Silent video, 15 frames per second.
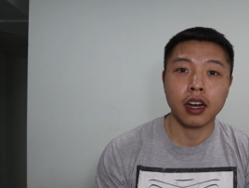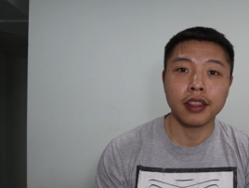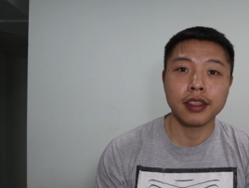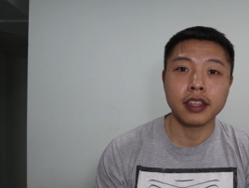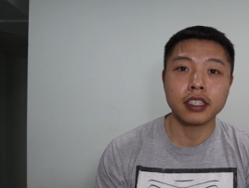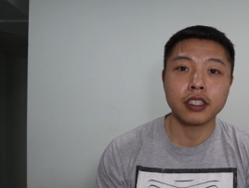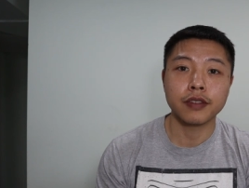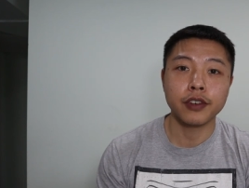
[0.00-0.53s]
On
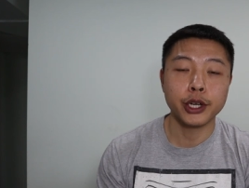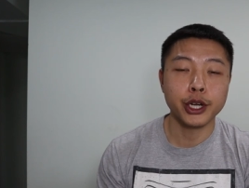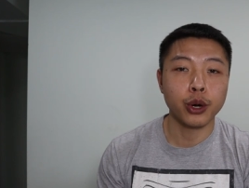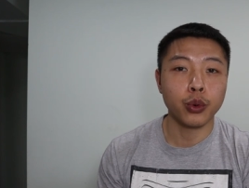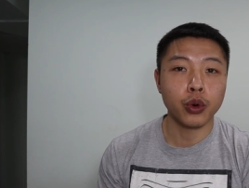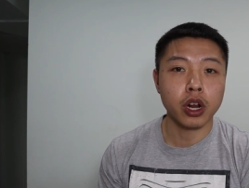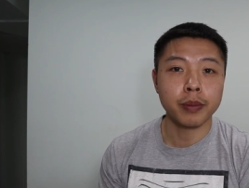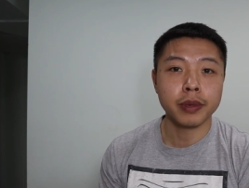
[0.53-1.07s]
this video,
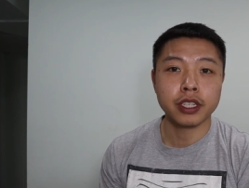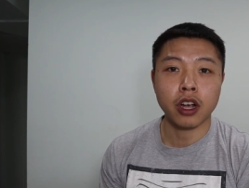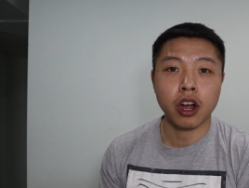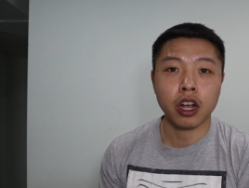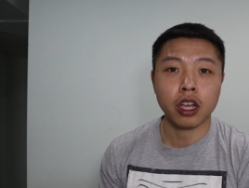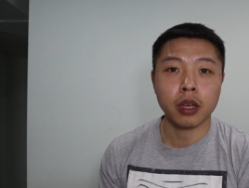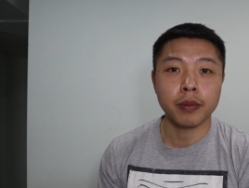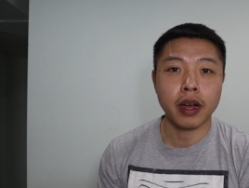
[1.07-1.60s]
we're gonna be
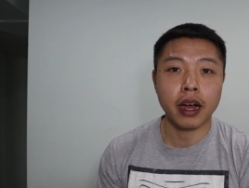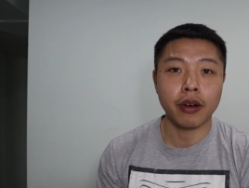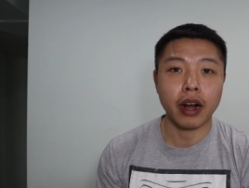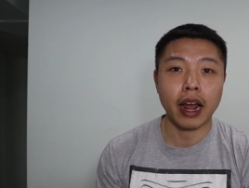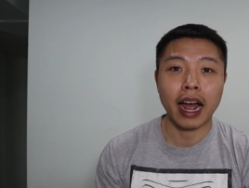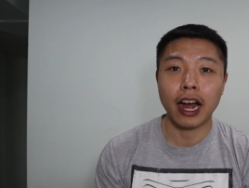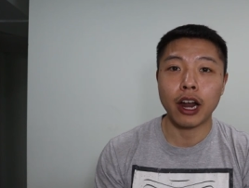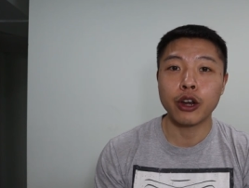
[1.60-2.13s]
talking about
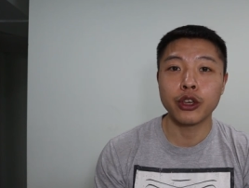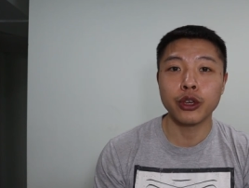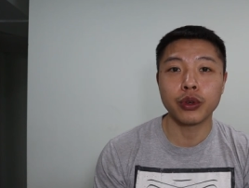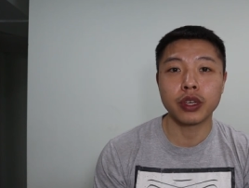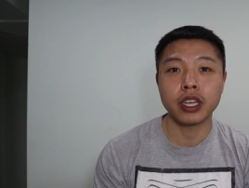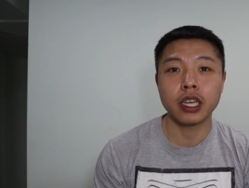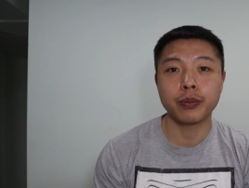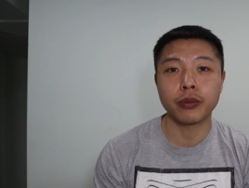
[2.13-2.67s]
how do you
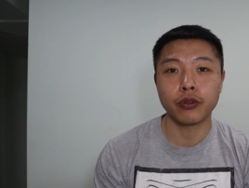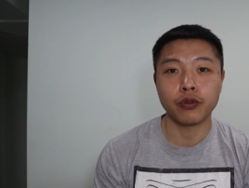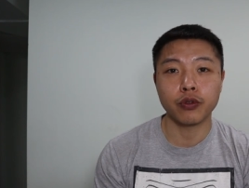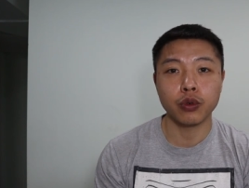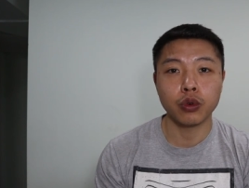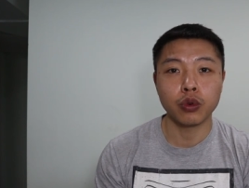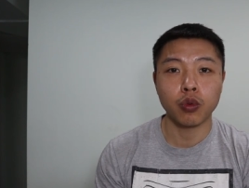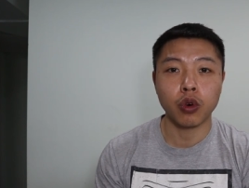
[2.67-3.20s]
keep your
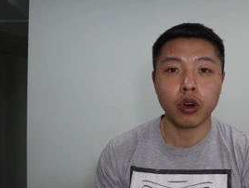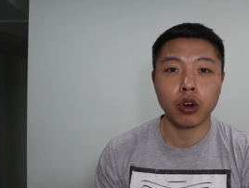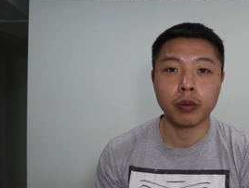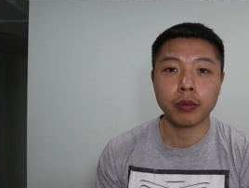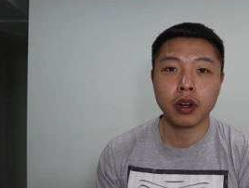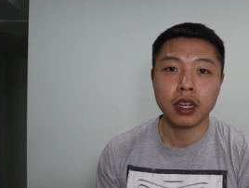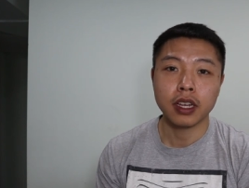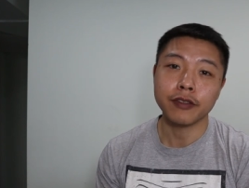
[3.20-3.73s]
food
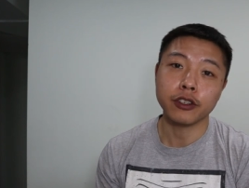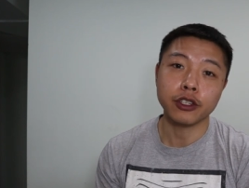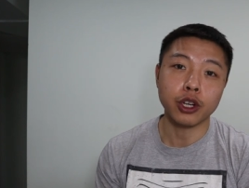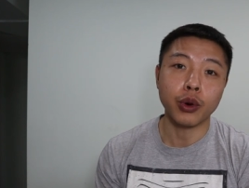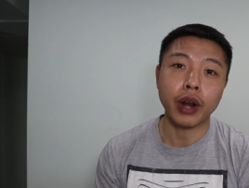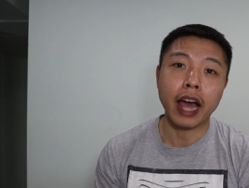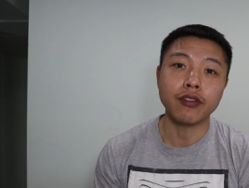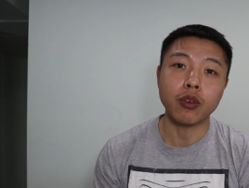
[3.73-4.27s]
warm if you
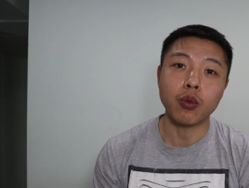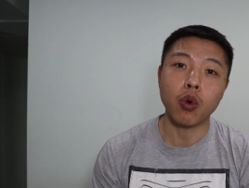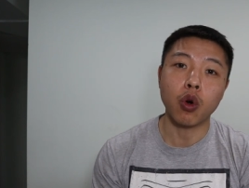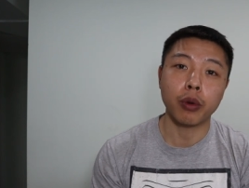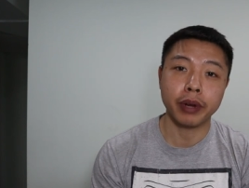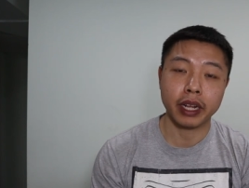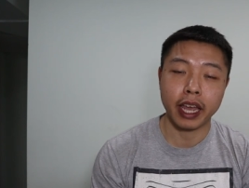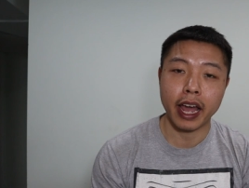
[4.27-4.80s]
don't have a
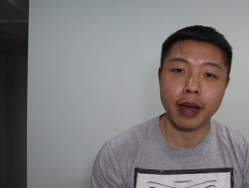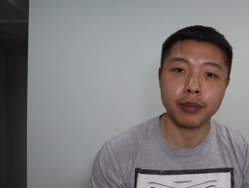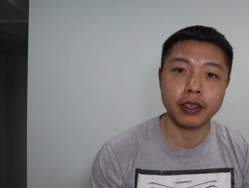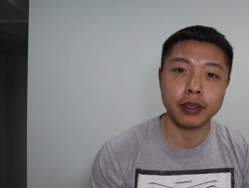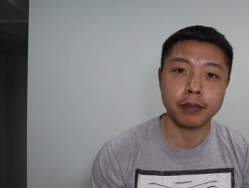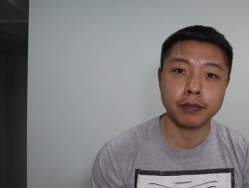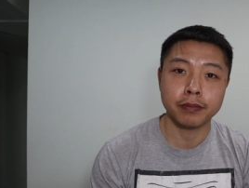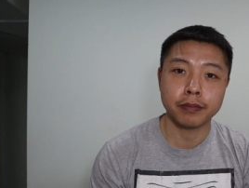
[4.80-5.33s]
warming
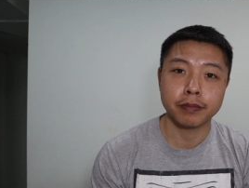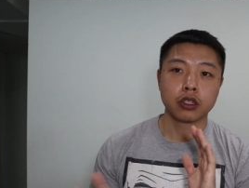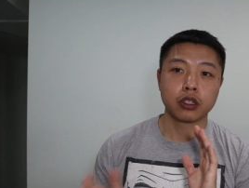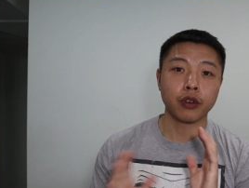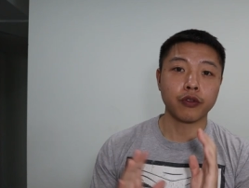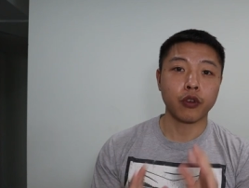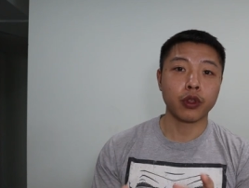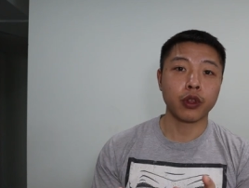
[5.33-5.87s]
cabinet.
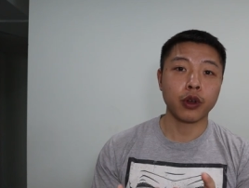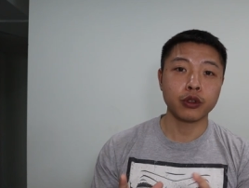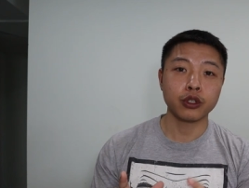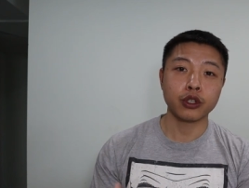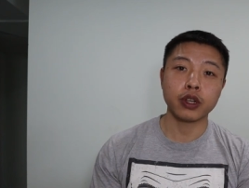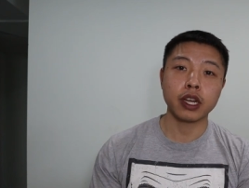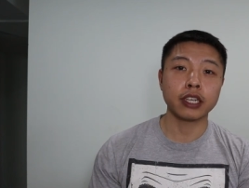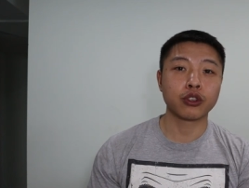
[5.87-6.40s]
So for those of
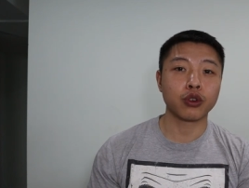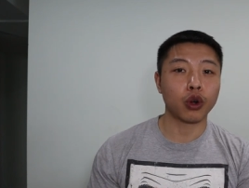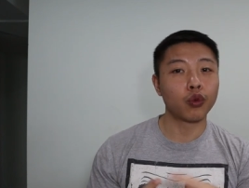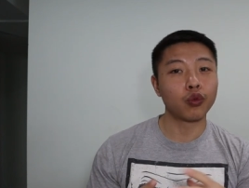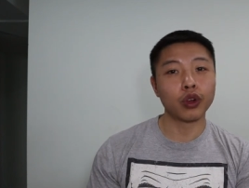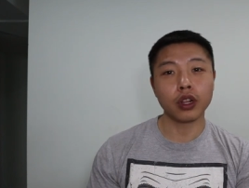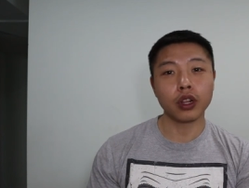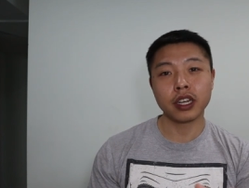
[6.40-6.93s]
you guys who are
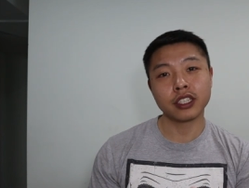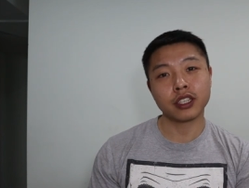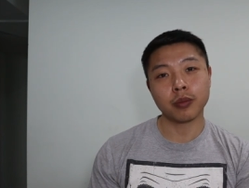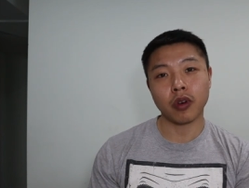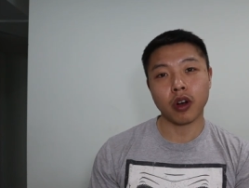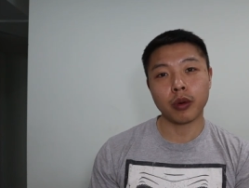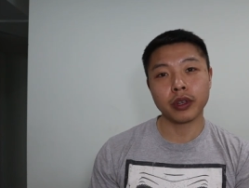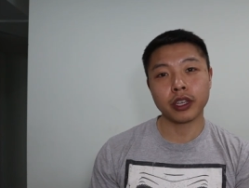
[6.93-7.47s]
really into
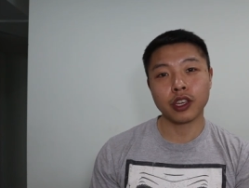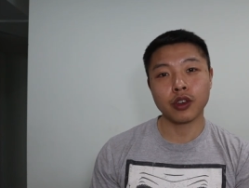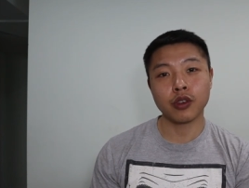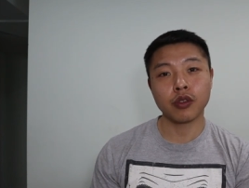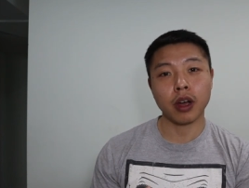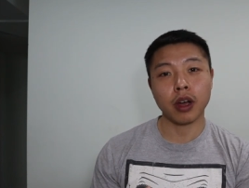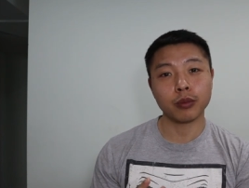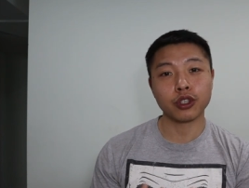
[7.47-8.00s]

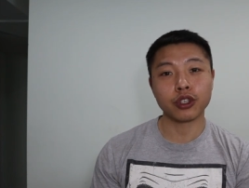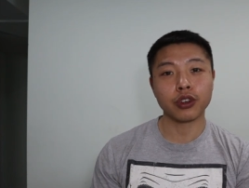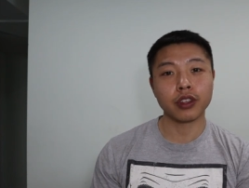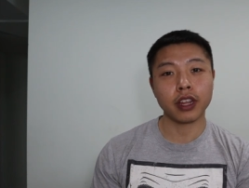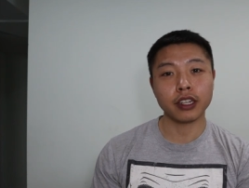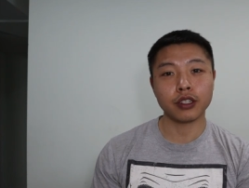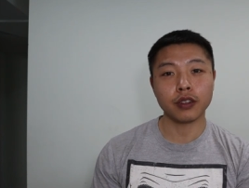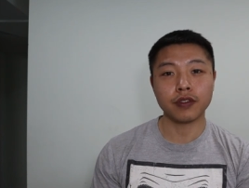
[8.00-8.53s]
barbecue, I'm sure
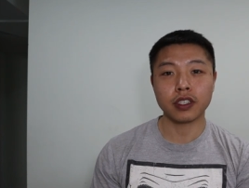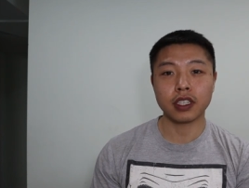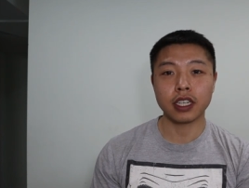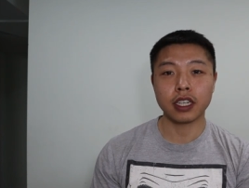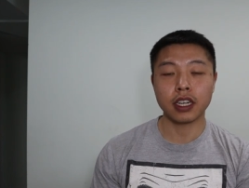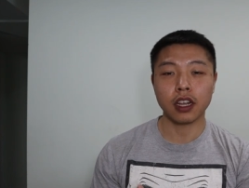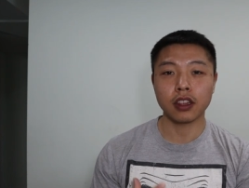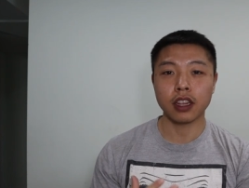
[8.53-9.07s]
that you've
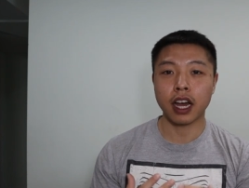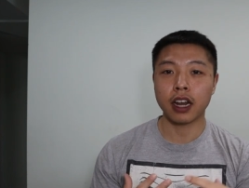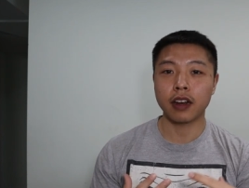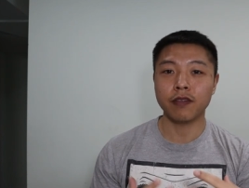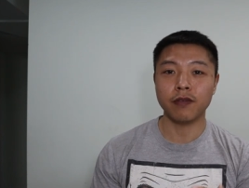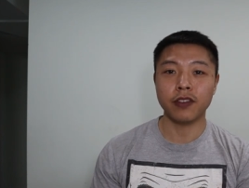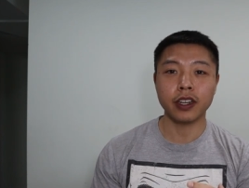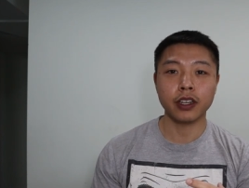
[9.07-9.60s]
seen a lot
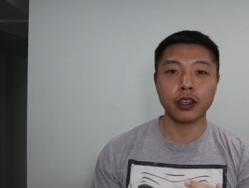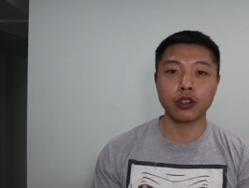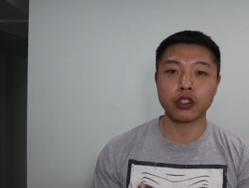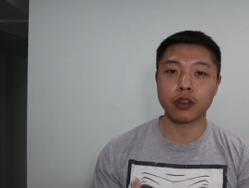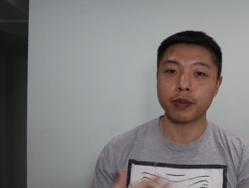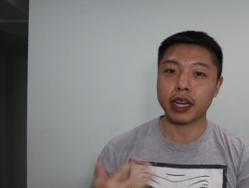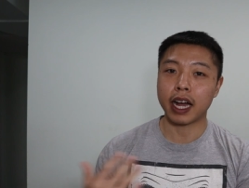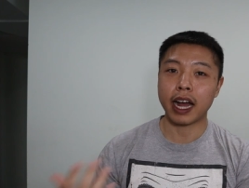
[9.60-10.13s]
of videos
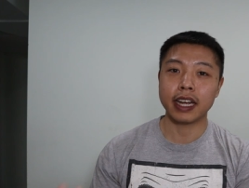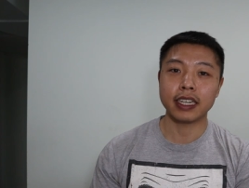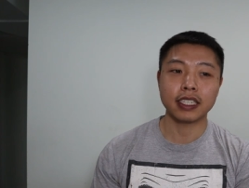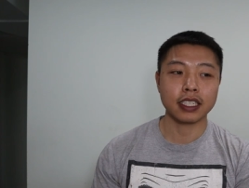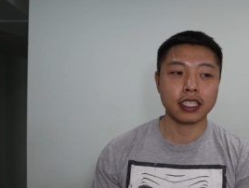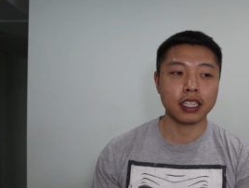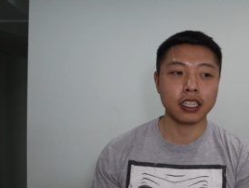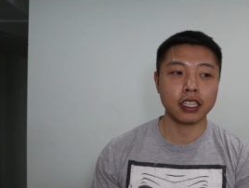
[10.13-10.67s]
of behind the
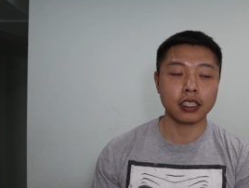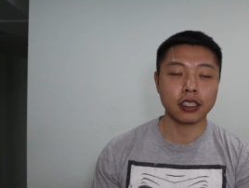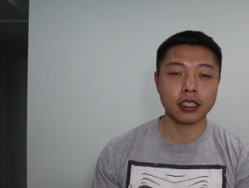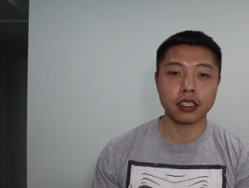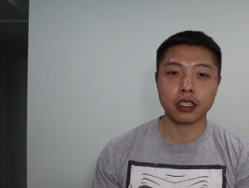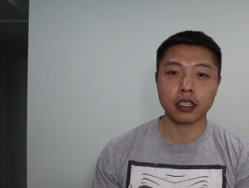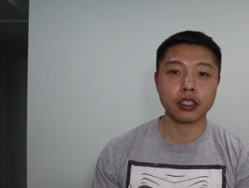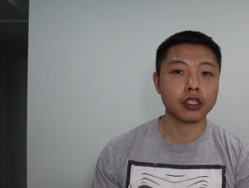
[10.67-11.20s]

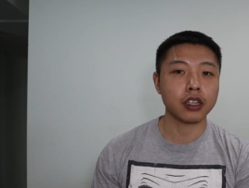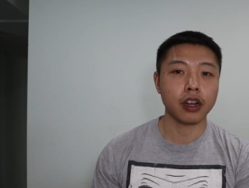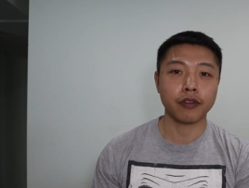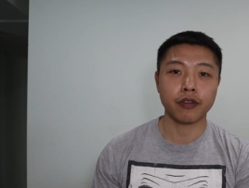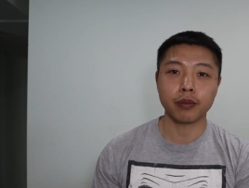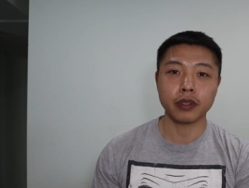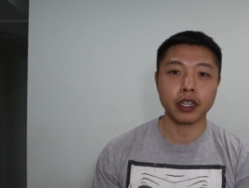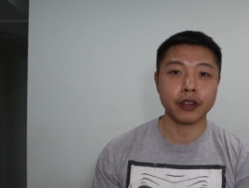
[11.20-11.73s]
scenes
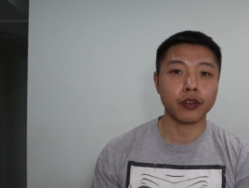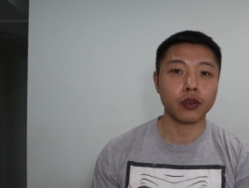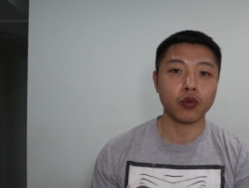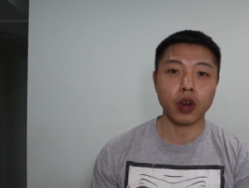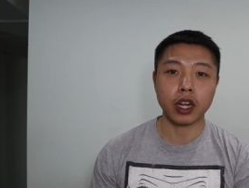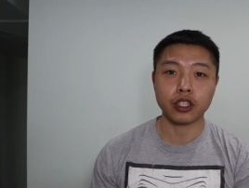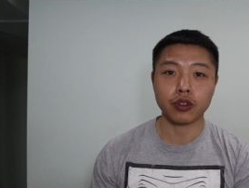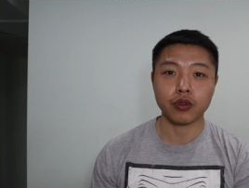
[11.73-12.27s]
stuff from different
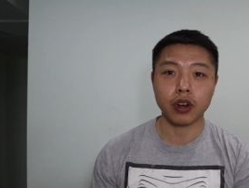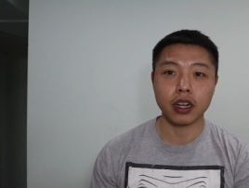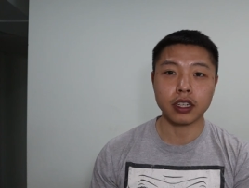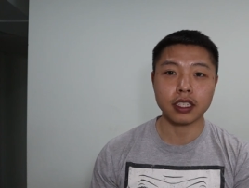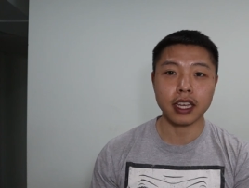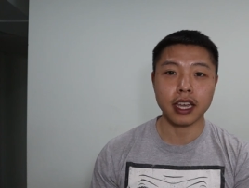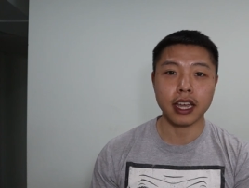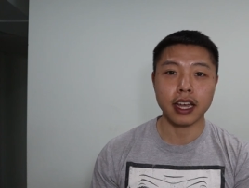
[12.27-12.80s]

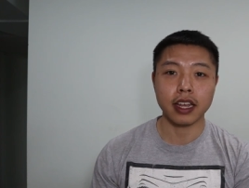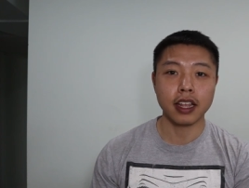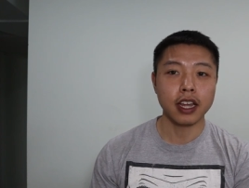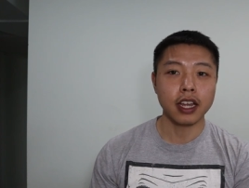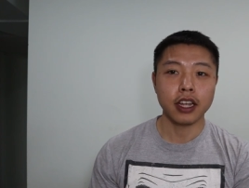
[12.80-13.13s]
restaurants and